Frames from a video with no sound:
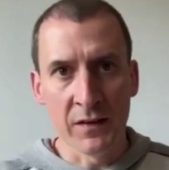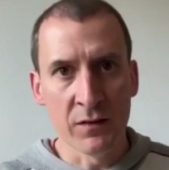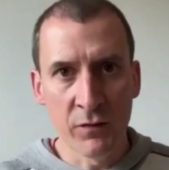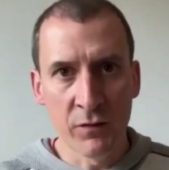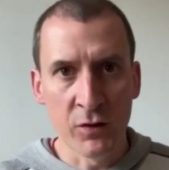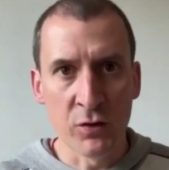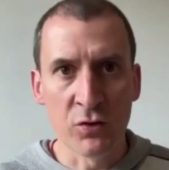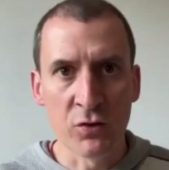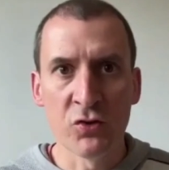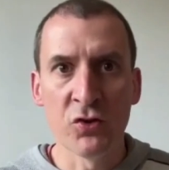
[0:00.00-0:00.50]
you
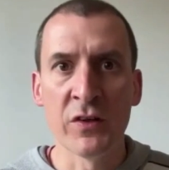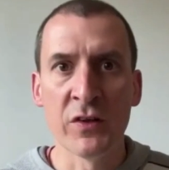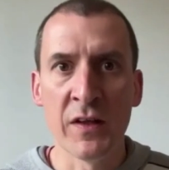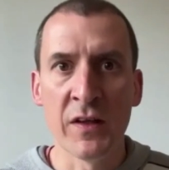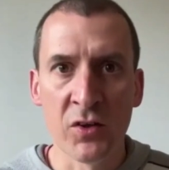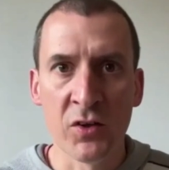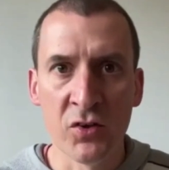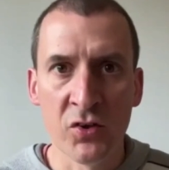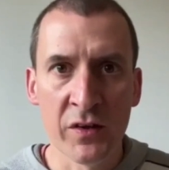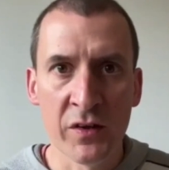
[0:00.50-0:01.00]
focus on the
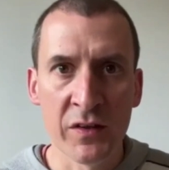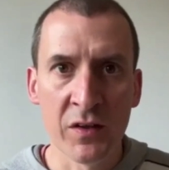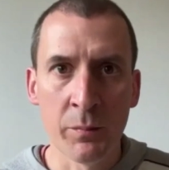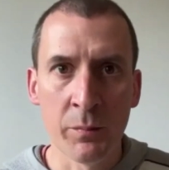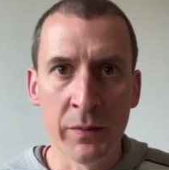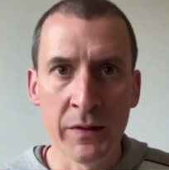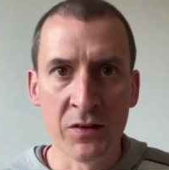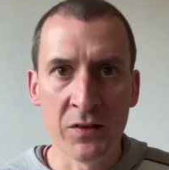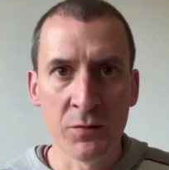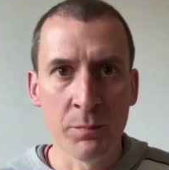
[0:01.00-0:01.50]
other side of the
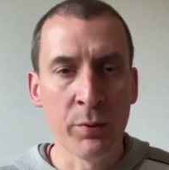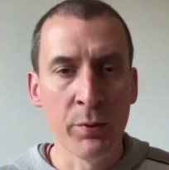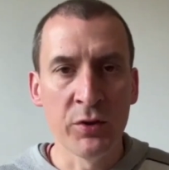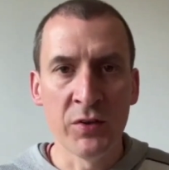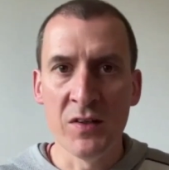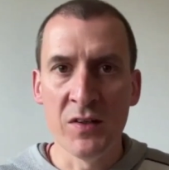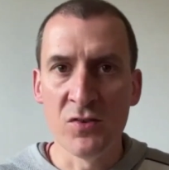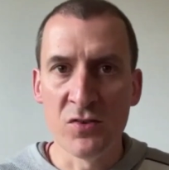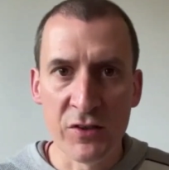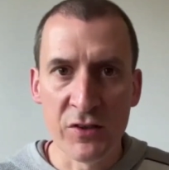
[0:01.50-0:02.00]
pitch.
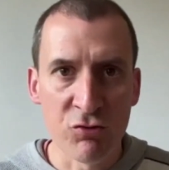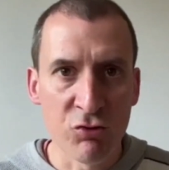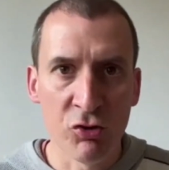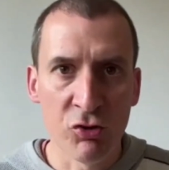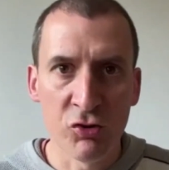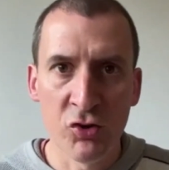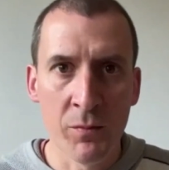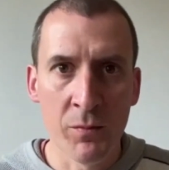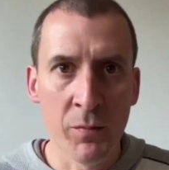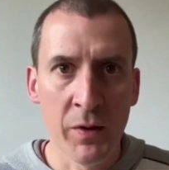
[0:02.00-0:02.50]
Potentially
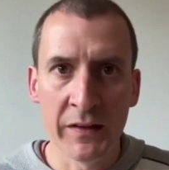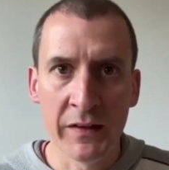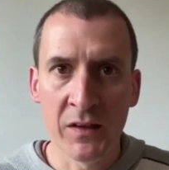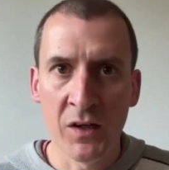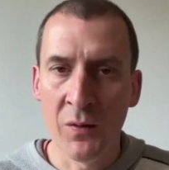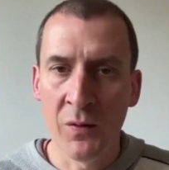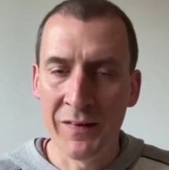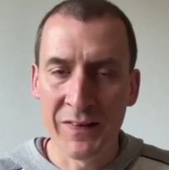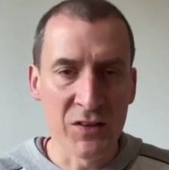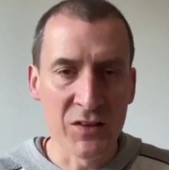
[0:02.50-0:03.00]
Trossard might
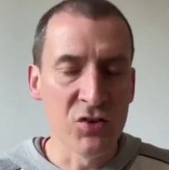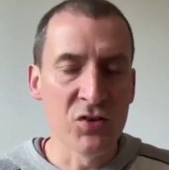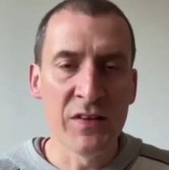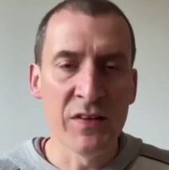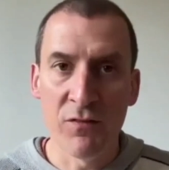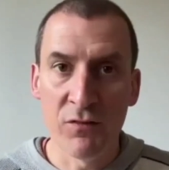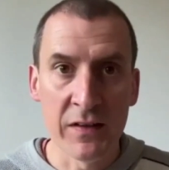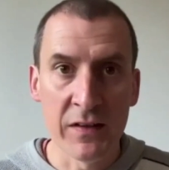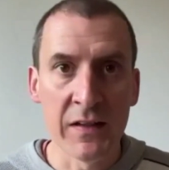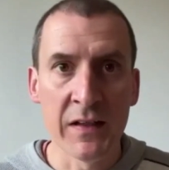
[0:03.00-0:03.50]
go. I think you
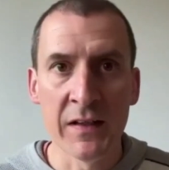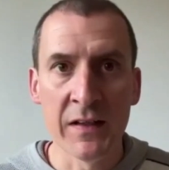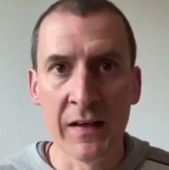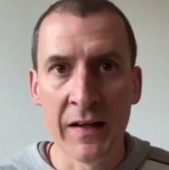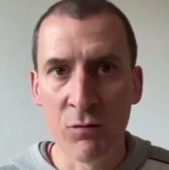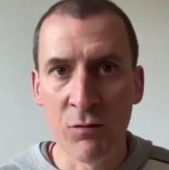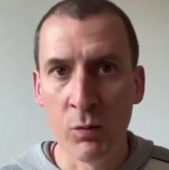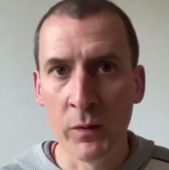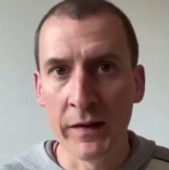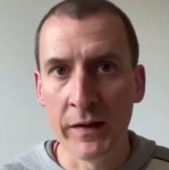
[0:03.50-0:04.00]
definitely need a
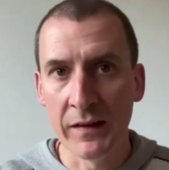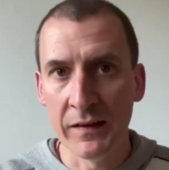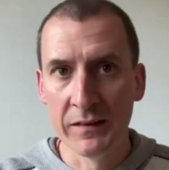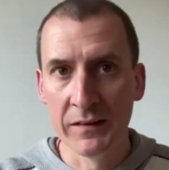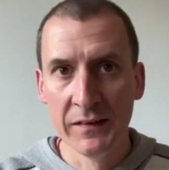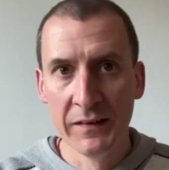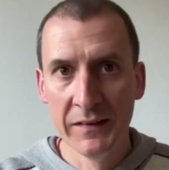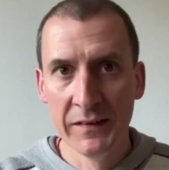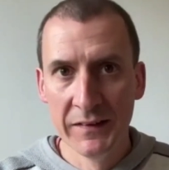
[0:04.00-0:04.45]
left winger.